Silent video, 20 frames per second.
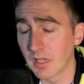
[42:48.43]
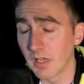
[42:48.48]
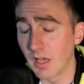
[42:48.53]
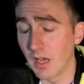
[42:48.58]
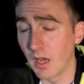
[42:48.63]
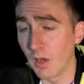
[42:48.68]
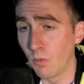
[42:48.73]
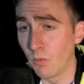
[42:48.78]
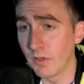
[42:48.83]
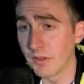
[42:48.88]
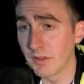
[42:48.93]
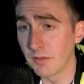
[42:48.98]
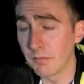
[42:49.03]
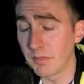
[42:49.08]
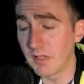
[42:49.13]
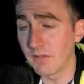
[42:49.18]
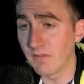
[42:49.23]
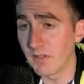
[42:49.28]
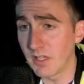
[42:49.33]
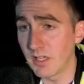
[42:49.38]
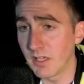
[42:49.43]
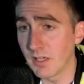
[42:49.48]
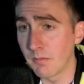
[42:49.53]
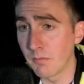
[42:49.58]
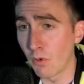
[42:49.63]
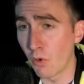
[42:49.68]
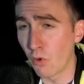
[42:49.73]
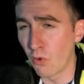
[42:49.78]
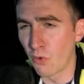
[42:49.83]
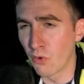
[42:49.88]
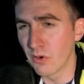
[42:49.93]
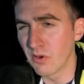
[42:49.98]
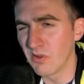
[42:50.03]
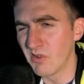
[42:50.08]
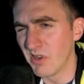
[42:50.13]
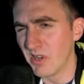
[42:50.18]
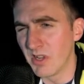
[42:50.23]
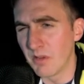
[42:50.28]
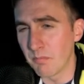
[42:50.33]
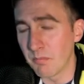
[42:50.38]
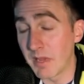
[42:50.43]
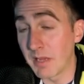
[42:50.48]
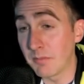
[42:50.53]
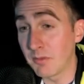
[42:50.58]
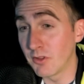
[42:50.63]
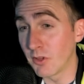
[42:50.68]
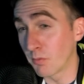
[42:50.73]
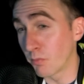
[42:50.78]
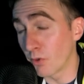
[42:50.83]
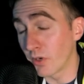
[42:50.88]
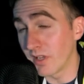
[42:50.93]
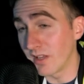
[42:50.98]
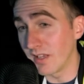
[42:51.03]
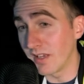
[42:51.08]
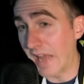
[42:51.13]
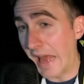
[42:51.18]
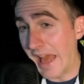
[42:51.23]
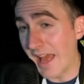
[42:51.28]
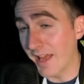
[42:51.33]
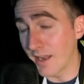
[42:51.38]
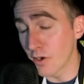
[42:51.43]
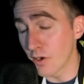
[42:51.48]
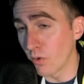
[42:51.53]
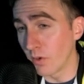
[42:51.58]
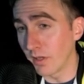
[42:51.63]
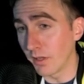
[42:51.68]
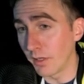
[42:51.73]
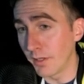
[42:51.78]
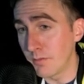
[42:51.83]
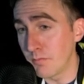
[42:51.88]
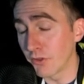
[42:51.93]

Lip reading: with a BVM, or maybe they're breathing adequately,